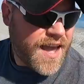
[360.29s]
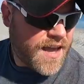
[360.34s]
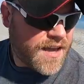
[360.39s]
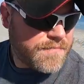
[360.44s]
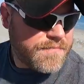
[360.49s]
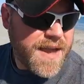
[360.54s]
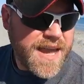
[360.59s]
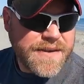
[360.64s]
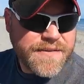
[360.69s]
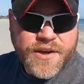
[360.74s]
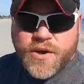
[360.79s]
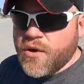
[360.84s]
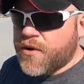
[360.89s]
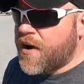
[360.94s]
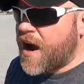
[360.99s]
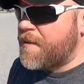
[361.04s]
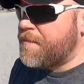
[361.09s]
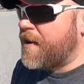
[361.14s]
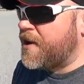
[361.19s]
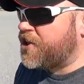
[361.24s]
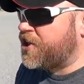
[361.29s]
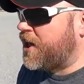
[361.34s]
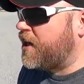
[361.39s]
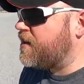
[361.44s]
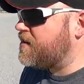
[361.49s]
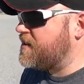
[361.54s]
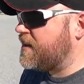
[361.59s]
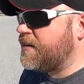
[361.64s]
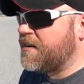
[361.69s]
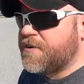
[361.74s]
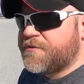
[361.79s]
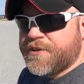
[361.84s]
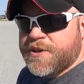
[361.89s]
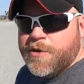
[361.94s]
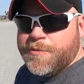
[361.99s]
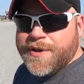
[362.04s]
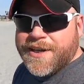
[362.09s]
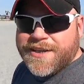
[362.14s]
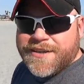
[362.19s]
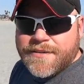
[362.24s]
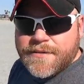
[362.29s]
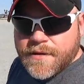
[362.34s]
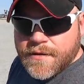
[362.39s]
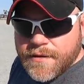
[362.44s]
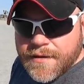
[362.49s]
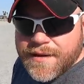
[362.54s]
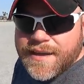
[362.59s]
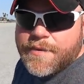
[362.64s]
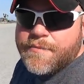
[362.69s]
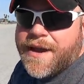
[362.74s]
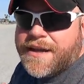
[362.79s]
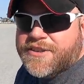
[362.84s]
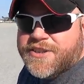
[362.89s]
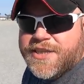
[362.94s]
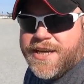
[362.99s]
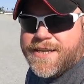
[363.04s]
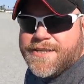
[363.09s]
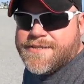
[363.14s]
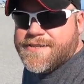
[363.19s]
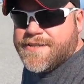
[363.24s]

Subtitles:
Yeah, may even go grab my chair, sit out here for a little bit. I'll get back to you